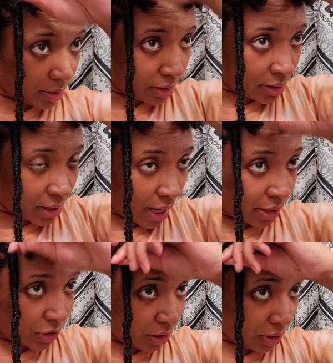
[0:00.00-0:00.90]

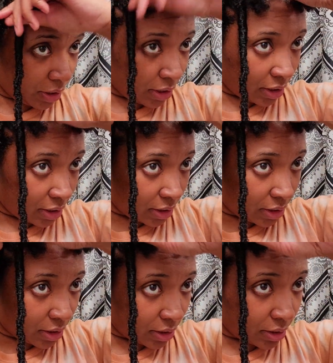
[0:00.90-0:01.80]
attaching
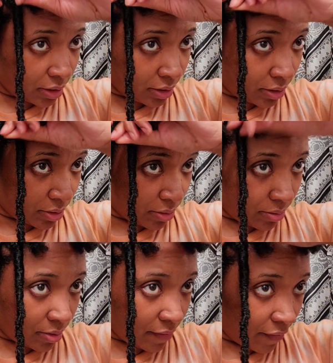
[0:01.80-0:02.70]
it to
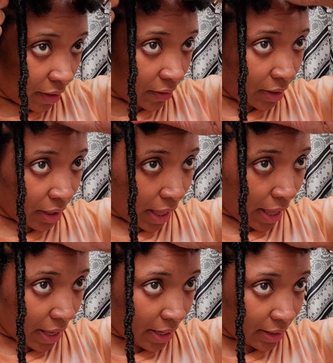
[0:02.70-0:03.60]
the very
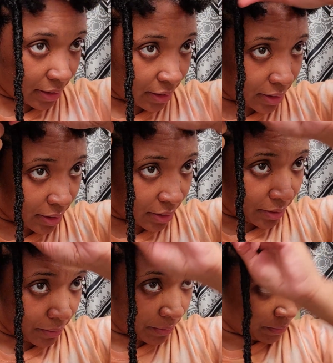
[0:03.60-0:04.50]
last
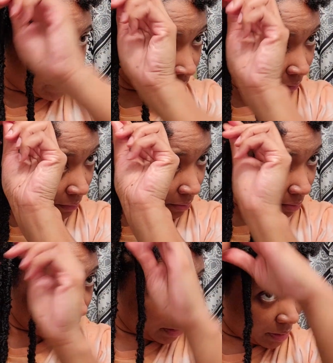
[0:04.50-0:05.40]

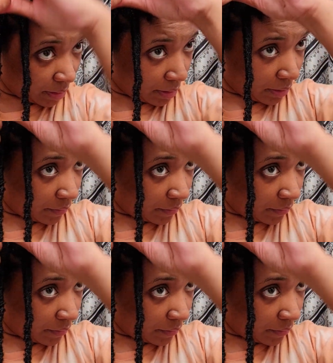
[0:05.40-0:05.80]
piece of